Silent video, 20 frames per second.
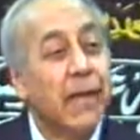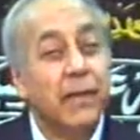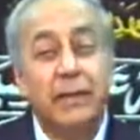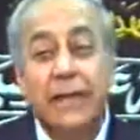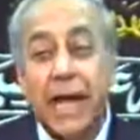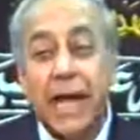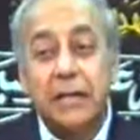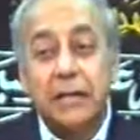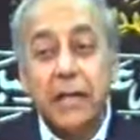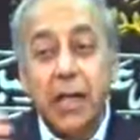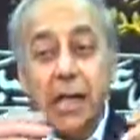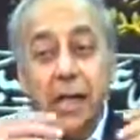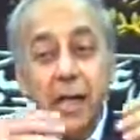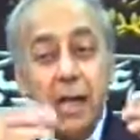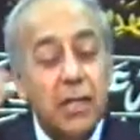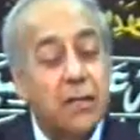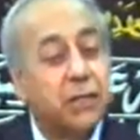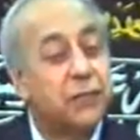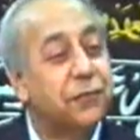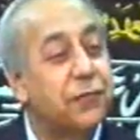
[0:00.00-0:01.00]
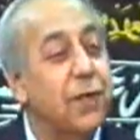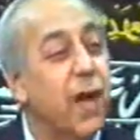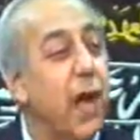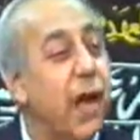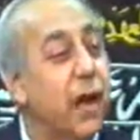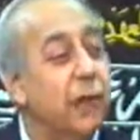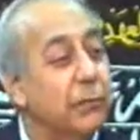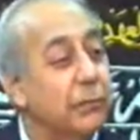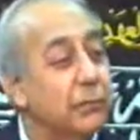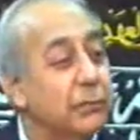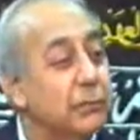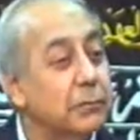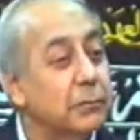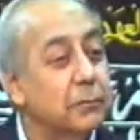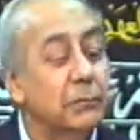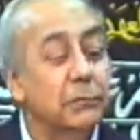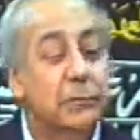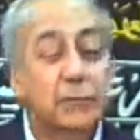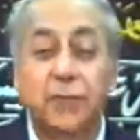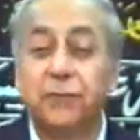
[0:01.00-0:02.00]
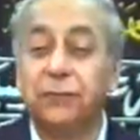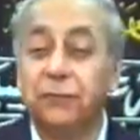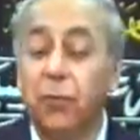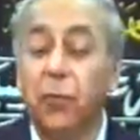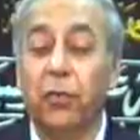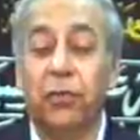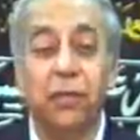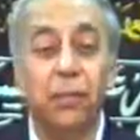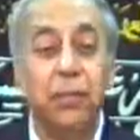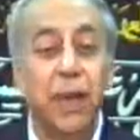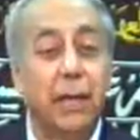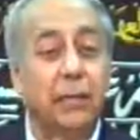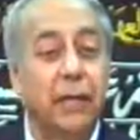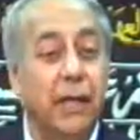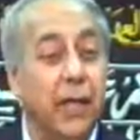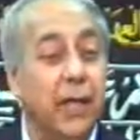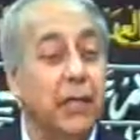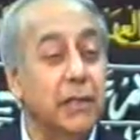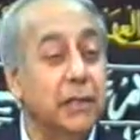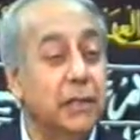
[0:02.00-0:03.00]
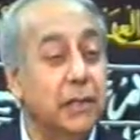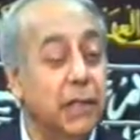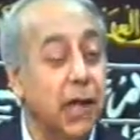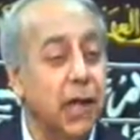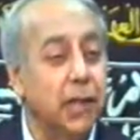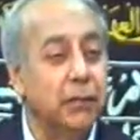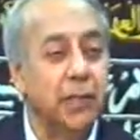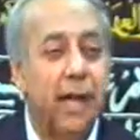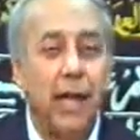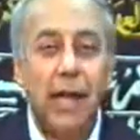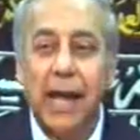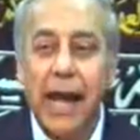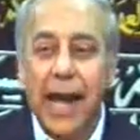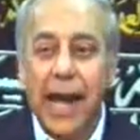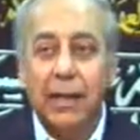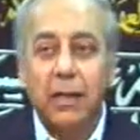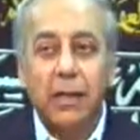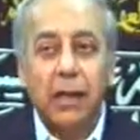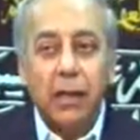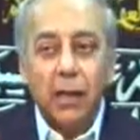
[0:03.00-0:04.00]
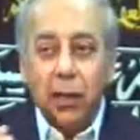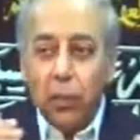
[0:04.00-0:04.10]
that in his farm, the fourth Imam alayhi salam had